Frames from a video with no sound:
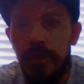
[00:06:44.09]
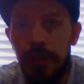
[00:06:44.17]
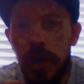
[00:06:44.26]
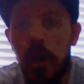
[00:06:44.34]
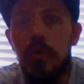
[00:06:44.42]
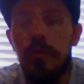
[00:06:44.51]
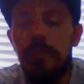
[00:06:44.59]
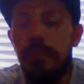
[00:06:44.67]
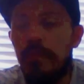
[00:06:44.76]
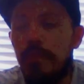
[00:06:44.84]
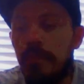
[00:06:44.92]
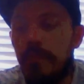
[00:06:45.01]
The old
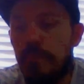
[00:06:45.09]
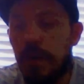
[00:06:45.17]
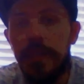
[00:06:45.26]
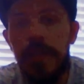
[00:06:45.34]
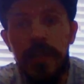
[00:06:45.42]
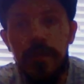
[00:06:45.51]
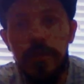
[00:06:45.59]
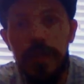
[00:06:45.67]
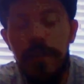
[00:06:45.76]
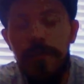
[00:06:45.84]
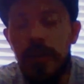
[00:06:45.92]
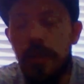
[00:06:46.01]
Blood Angels
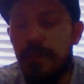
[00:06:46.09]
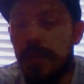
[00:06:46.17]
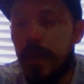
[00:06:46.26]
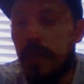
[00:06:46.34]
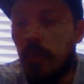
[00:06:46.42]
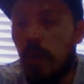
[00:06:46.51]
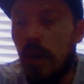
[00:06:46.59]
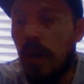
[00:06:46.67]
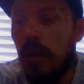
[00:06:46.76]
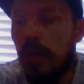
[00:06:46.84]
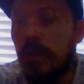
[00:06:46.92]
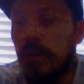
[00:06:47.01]
Death Company
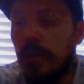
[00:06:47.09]
were